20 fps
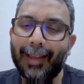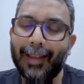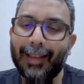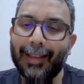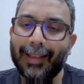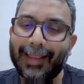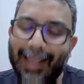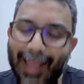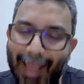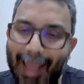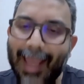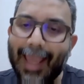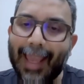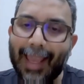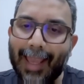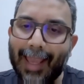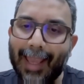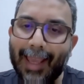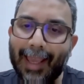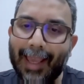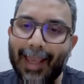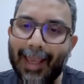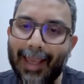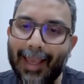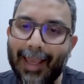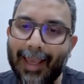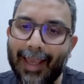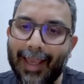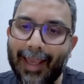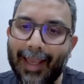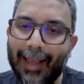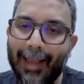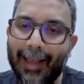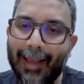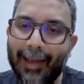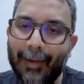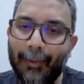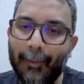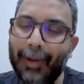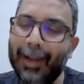they
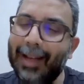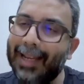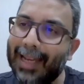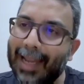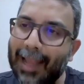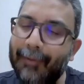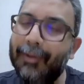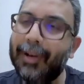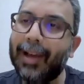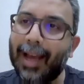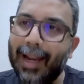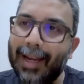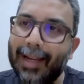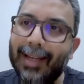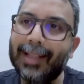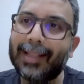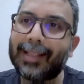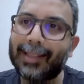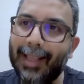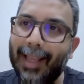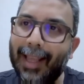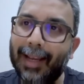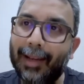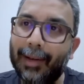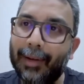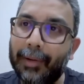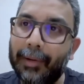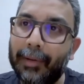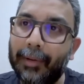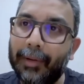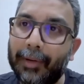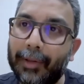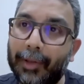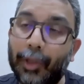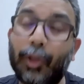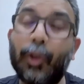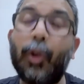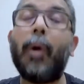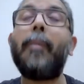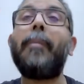will never understand
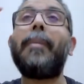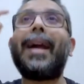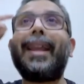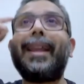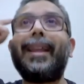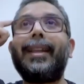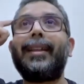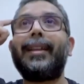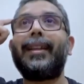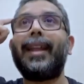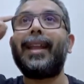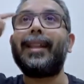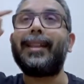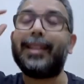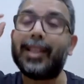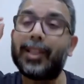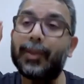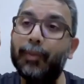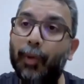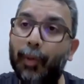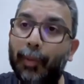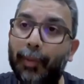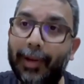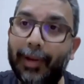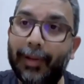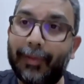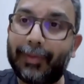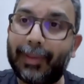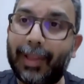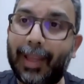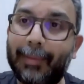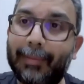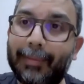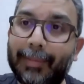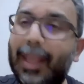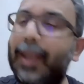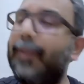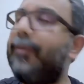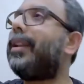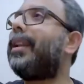your mind at this moment of time.
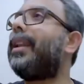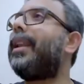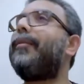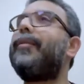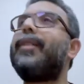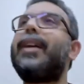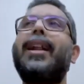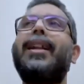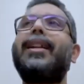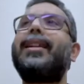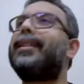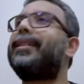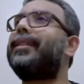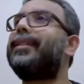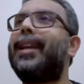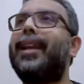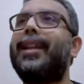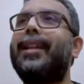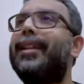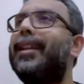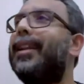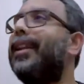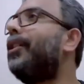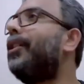They will never understand